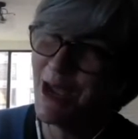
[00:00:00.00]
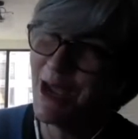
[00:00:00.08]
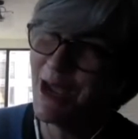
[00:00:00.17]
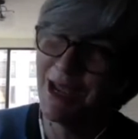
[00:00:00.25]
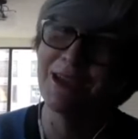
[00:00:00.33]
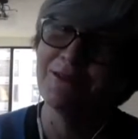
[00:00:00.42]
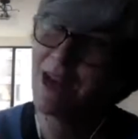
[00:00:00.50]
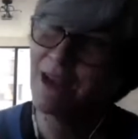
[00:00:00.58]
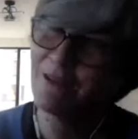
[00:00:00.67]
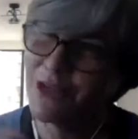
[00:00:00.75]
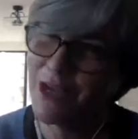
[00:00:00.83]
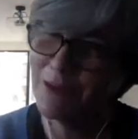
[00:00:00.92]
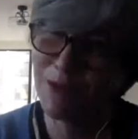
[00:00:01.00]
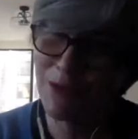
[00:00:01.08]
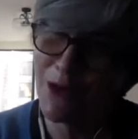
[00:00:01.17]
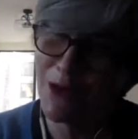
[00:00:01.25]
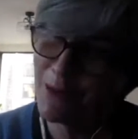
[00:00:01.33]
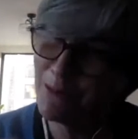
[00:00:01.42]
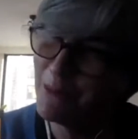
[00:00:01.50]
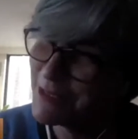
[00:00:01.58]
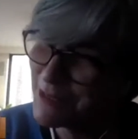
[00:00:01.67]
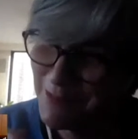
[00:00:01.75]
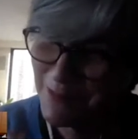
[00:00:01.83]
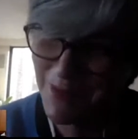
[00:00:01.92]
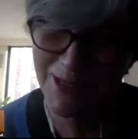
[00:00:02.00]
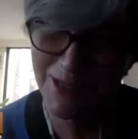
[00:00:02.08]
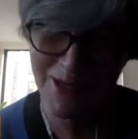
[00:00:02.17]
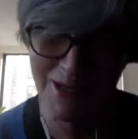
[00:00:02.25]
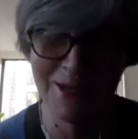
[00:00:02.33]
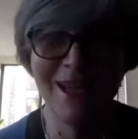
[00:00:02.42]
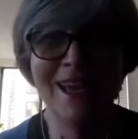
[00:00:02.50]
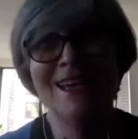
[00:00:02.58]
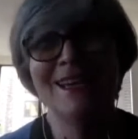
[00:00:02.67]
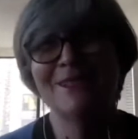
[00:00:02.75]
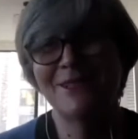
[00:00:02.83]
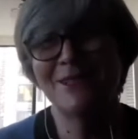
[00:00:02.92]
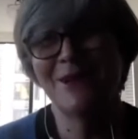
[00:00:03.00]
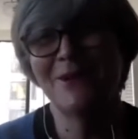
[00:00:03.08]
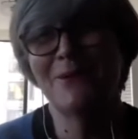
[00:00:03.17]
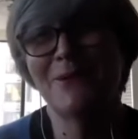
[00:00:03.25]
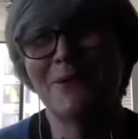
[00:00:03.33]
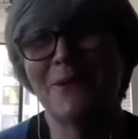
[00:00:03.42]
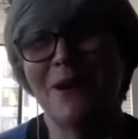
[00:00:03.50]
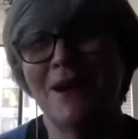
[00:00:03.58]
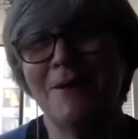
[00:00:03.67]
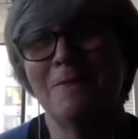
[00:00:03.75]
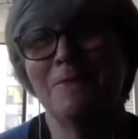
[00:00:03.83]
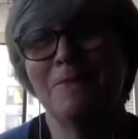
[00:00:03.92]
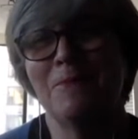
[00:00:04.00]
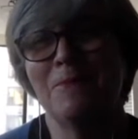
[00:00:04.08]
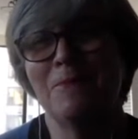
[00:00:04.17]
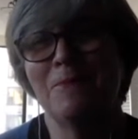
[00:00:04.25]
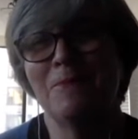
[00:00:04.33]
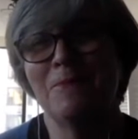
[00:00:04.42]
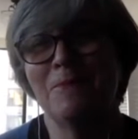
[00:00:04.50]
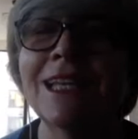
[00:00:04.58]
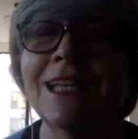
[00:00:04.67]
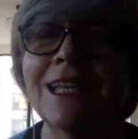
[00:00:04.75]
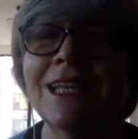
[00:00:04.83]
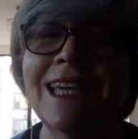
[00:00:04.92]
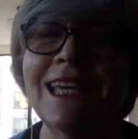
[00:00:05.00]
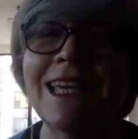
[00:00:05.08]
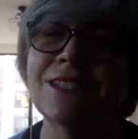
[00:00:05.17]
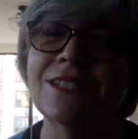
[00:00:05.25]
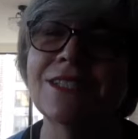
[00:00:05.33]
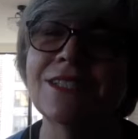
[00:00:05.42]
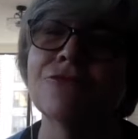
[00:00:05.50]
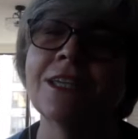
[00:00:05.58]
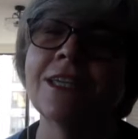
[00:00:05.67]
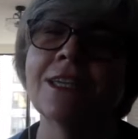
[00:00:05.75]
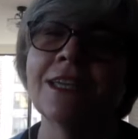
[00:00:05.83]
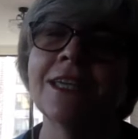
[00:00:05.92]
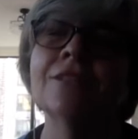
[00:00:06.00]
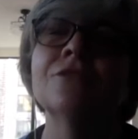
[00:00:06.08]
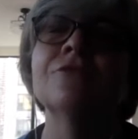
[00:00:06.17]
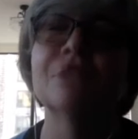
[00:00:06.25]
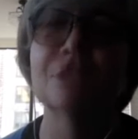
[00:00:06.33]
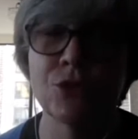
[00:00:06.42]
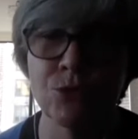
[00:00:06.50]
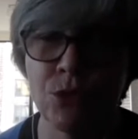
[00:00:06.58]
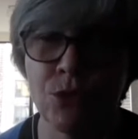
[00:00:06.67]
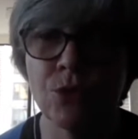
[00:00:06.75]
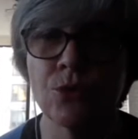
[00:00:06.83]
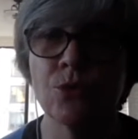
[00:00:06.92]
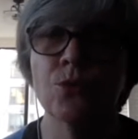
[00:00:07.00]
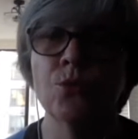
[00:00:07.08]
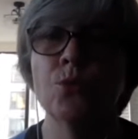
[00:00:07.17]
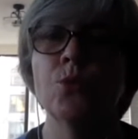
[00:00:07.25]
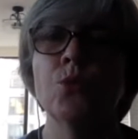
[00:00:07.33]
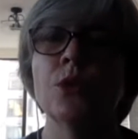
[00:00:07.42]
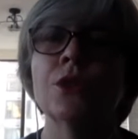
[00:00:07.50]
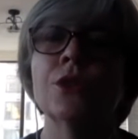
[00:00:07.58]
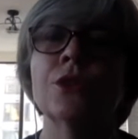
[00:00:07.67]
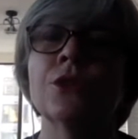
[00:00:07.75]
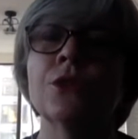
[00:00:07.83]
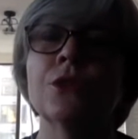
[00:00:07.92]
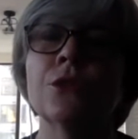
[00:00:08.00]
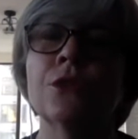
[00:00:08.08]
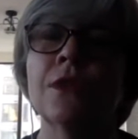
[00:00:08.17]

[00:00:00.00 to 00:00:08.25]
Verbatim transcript: Cha- I even have a chapter on a Muslim patient so um, it's really it's really individual with yeah.